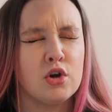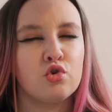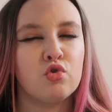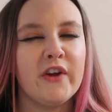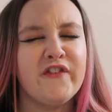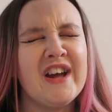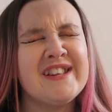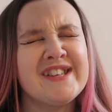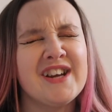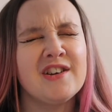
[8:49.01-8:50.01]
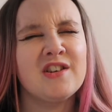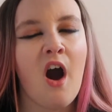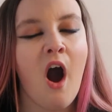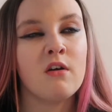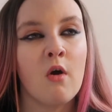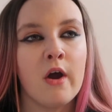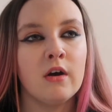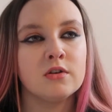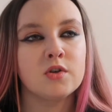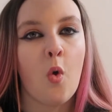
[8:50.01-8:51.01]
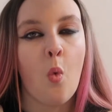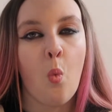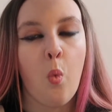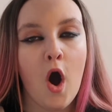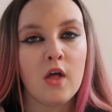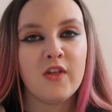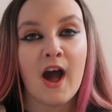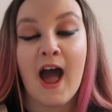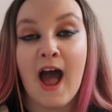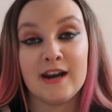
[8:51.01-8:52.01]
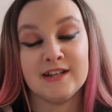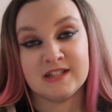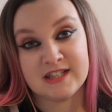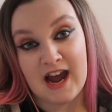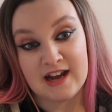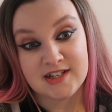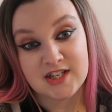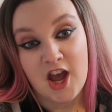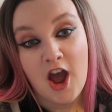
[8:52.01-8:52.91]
Griffins and gargoyles, what the hell is that?